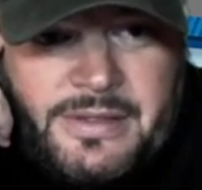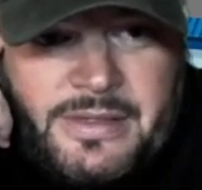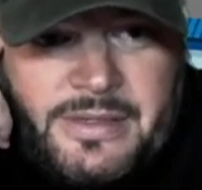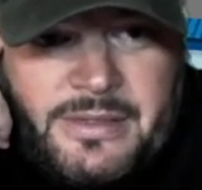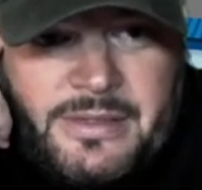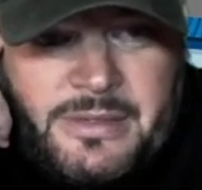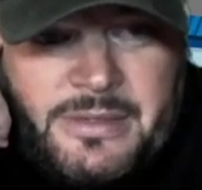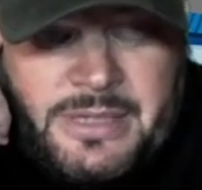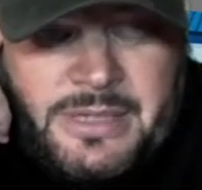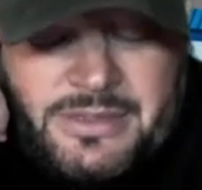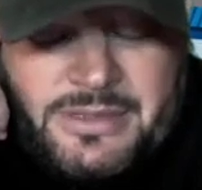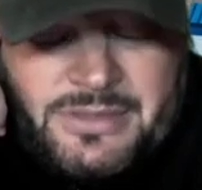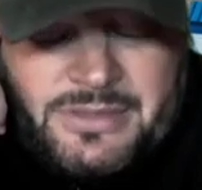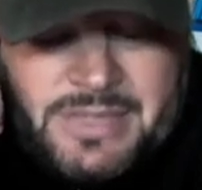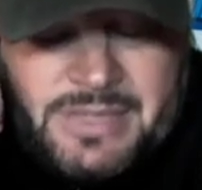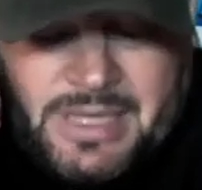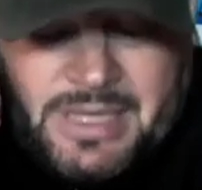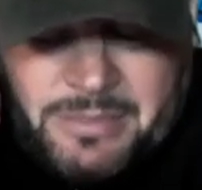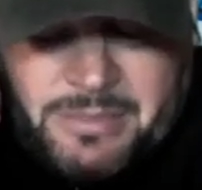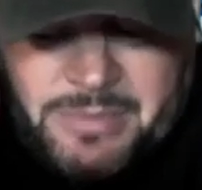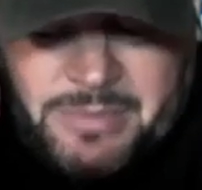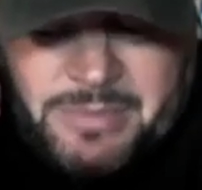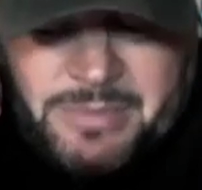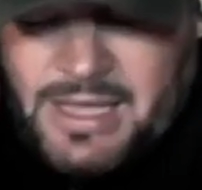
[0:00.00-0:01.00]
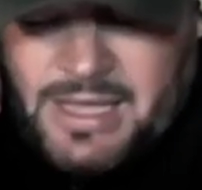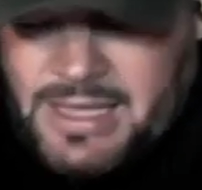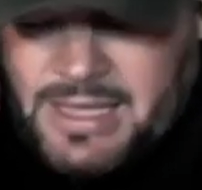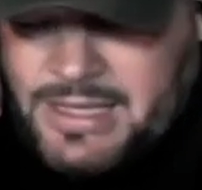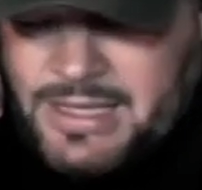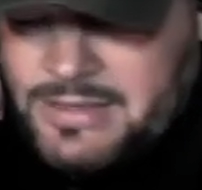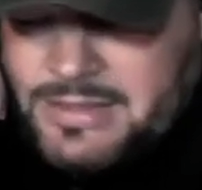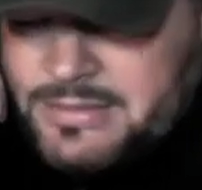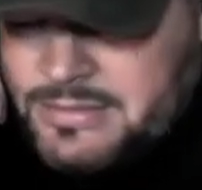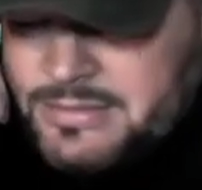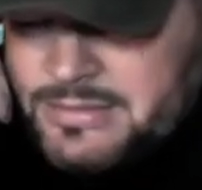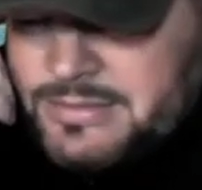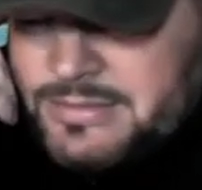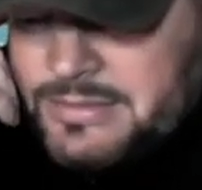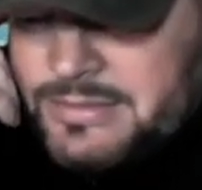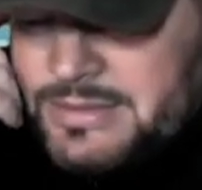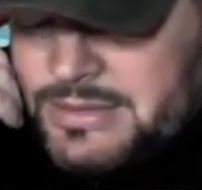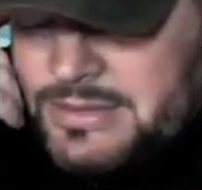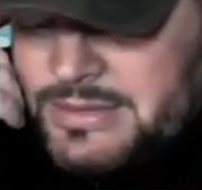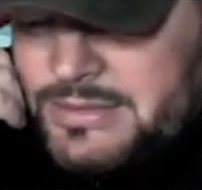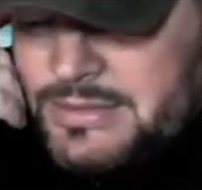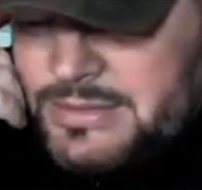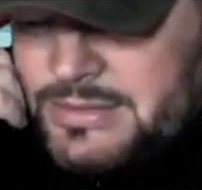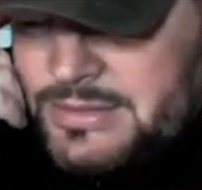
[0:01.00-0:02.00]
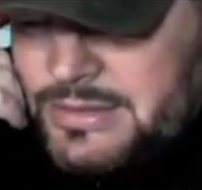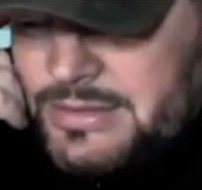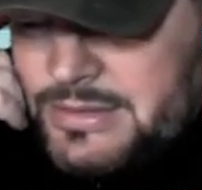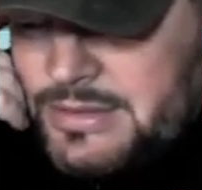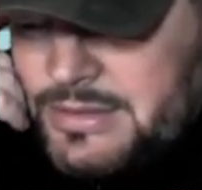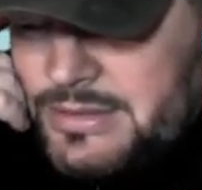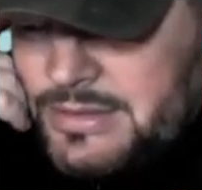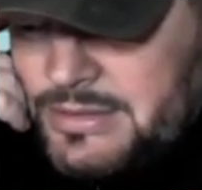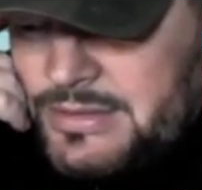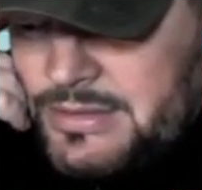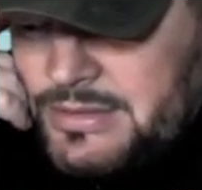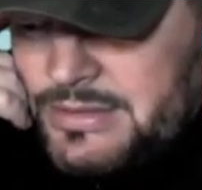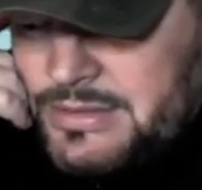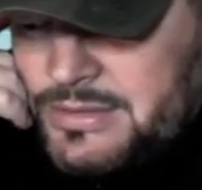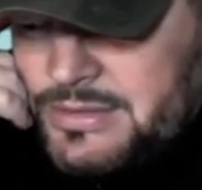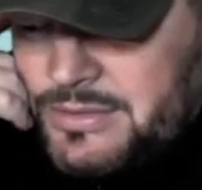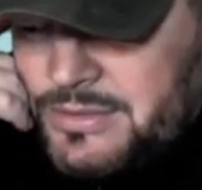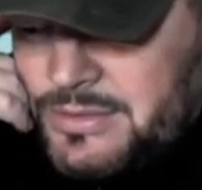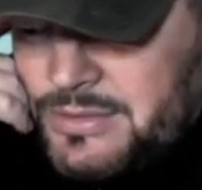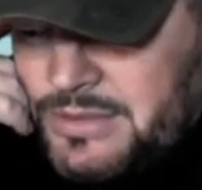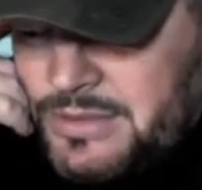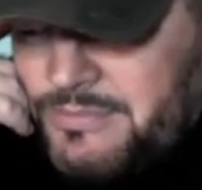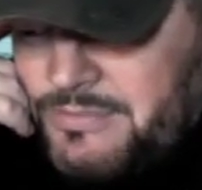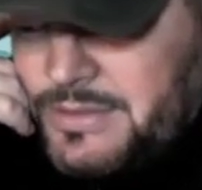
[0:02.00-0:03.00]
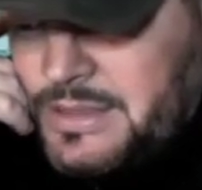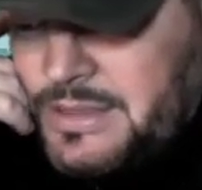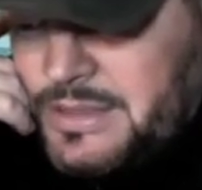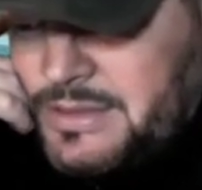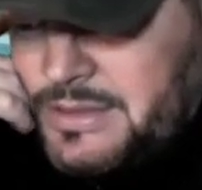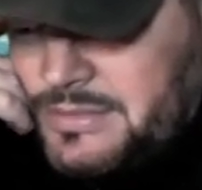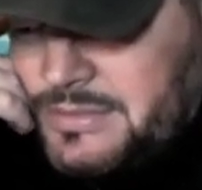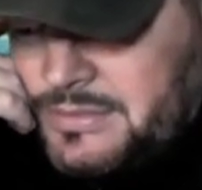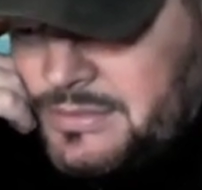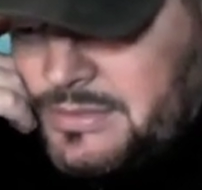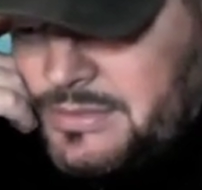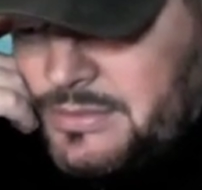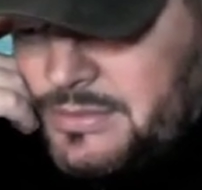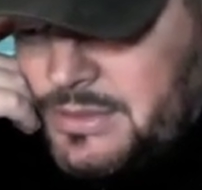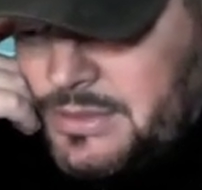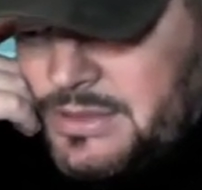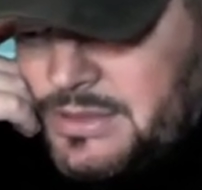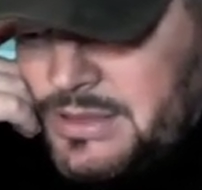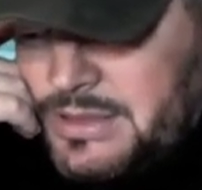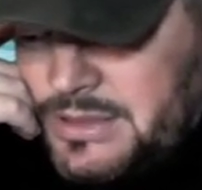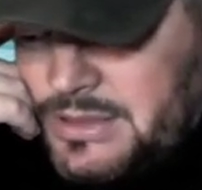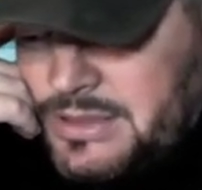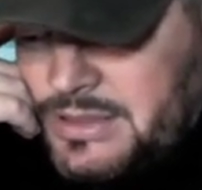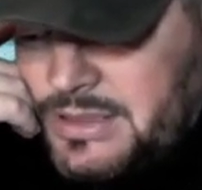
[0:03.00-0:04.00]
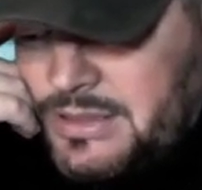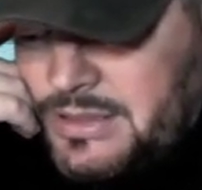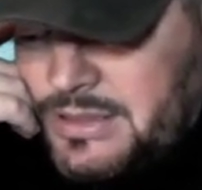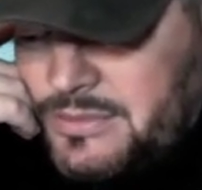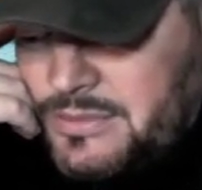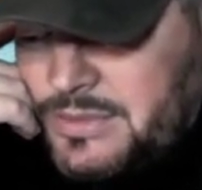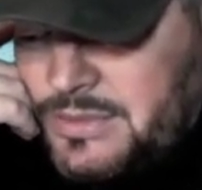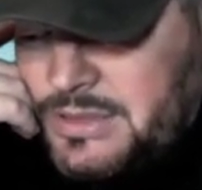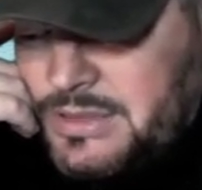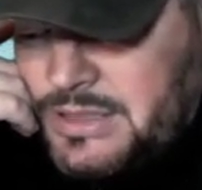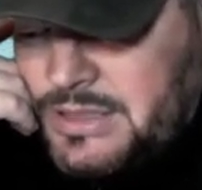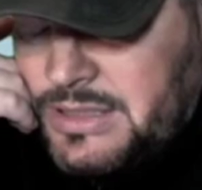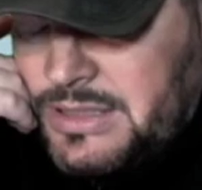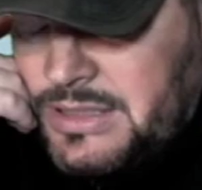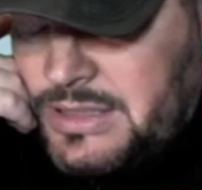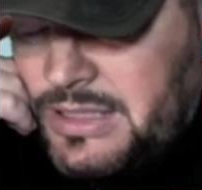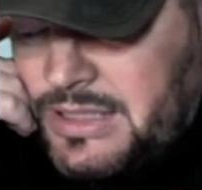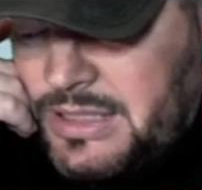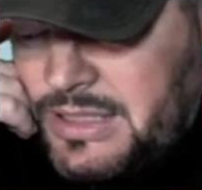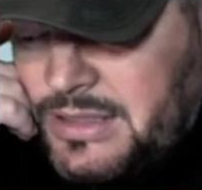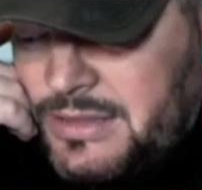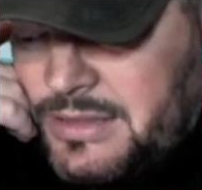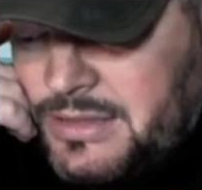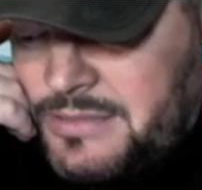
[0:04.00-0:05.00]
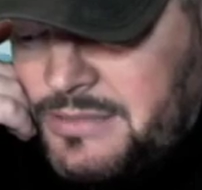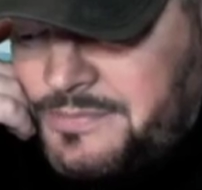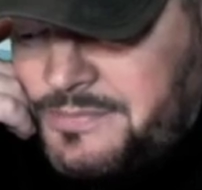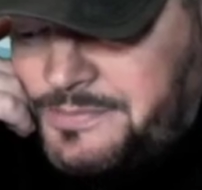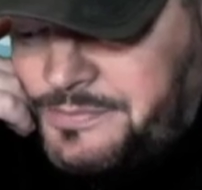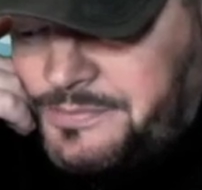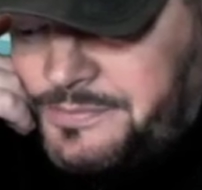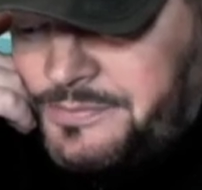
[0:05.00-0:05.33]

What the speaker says: I mean, it's that bad. It is. It's horrific what they did and what they allowed.